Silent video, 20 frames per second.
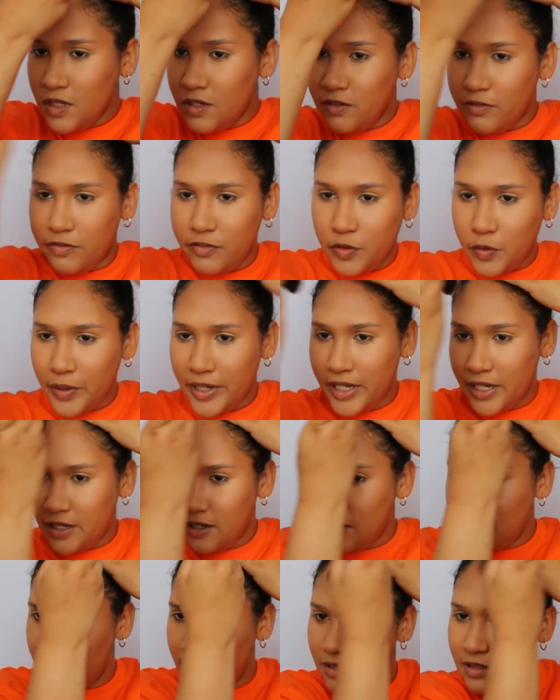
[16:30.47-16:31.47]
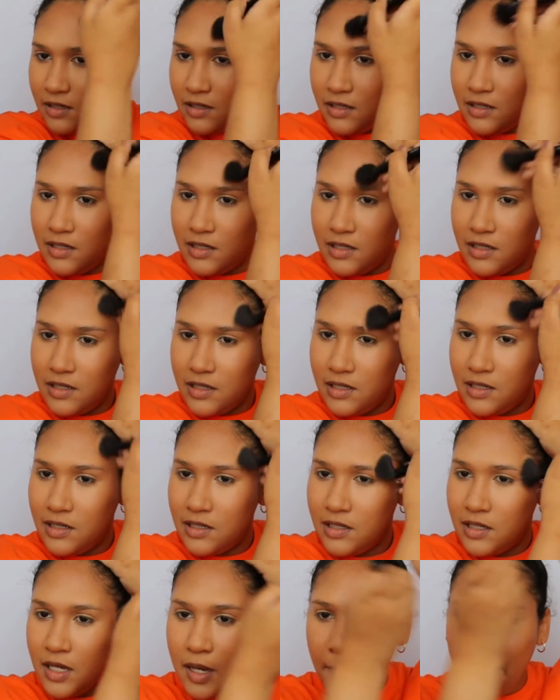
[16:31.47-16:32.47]
Forehead.
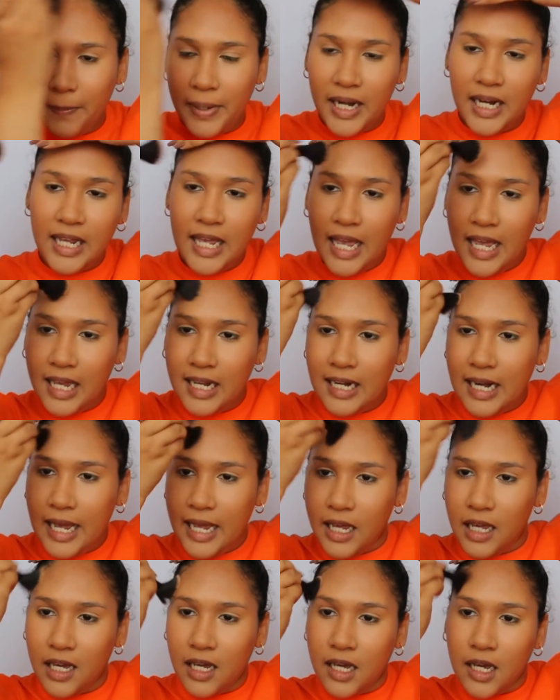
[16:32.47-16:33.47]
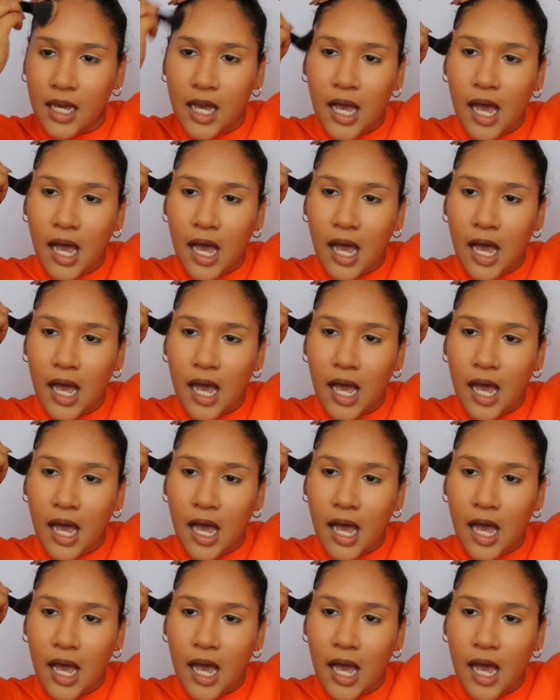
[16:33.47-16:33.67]
But again, like,